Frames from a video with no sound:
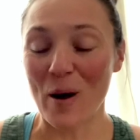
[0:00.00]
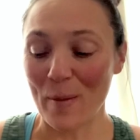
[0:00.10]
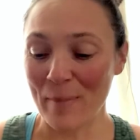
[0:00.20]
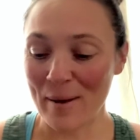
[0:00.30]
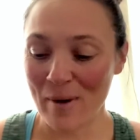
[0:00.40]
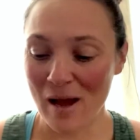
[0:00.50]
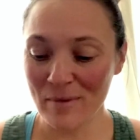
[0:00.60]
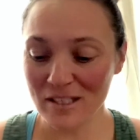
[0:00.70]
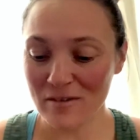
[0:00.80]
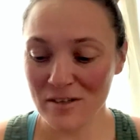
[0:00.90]
my mom
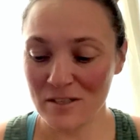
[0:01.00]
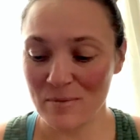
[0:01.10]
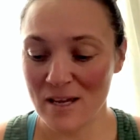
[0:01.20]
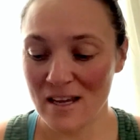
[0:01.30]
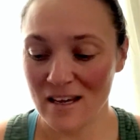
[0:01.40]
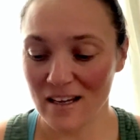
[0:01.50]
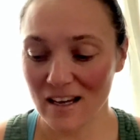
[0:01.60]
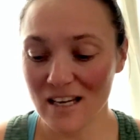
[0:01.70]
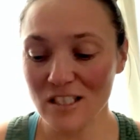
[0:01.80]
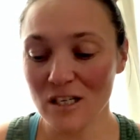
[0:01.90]
is going to be
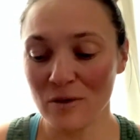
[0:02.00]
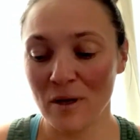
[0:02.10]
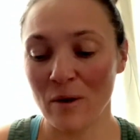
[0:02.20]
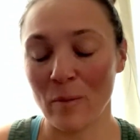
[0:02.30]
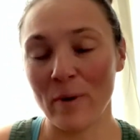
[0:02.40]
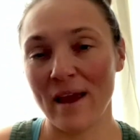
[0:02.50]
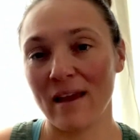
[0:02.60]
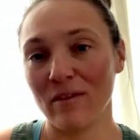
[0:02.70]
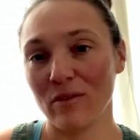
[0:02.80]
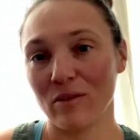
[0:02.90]
continuing
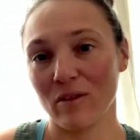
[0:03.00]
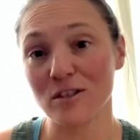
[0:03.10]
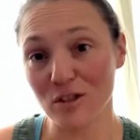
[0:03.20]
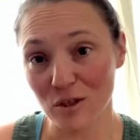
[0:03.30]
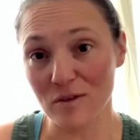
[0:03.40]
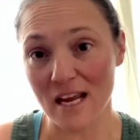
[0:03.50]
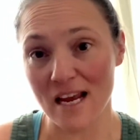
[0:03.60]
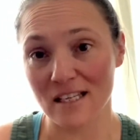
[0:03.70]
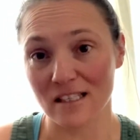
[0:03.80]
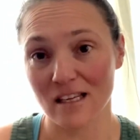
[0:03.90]
with 2
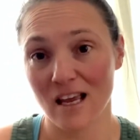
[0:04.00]
days